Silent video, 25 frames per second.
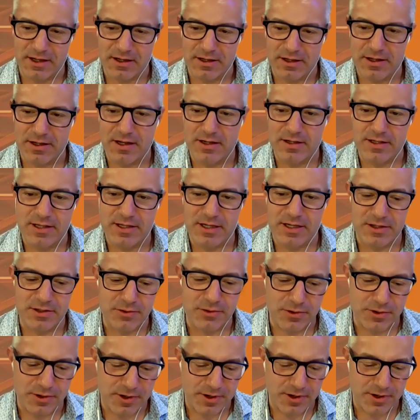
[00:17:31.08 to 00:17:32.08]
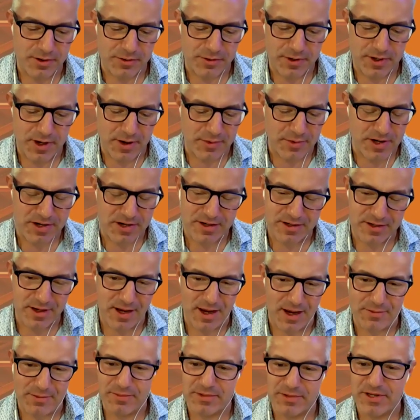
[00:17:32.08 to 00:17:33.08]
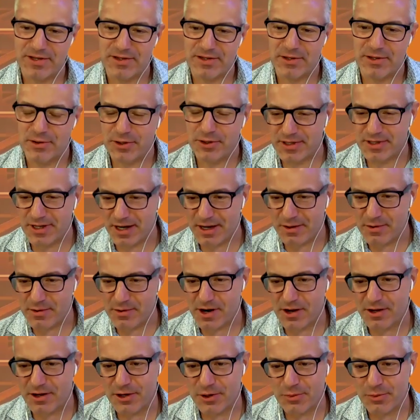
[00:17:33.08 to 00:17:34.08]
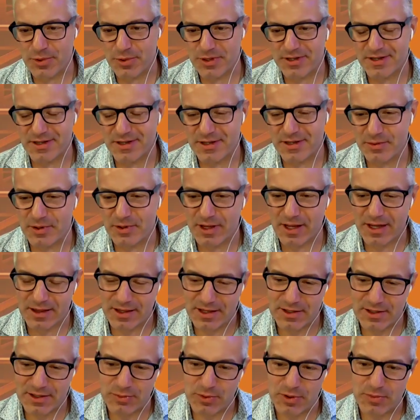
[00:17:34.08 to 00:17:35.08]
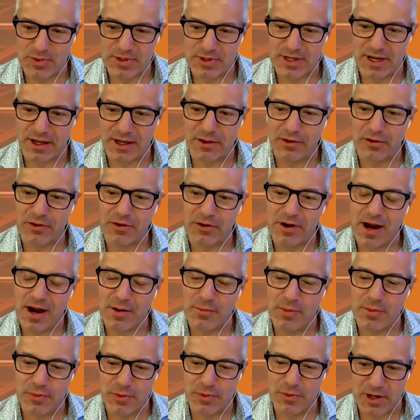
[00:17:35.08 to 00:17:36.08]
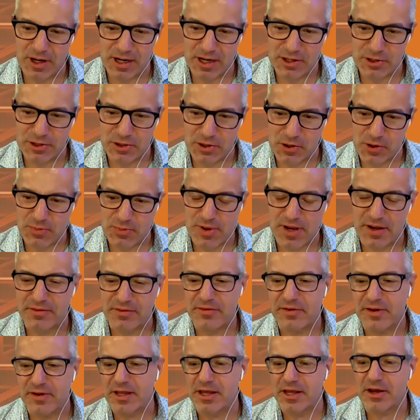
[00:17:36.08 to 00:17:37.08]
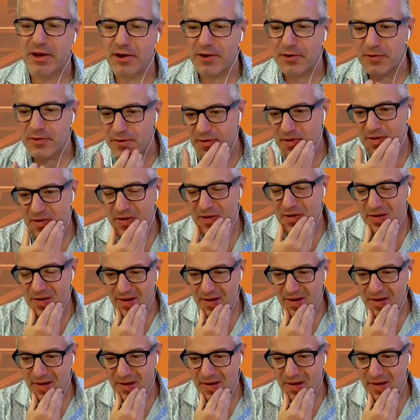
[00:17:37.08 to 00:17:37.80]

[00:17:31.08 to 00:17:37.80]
to take a detour, I mean, I'm just so excited about all your businesses, but like this one particular, I remember you guys showed me a video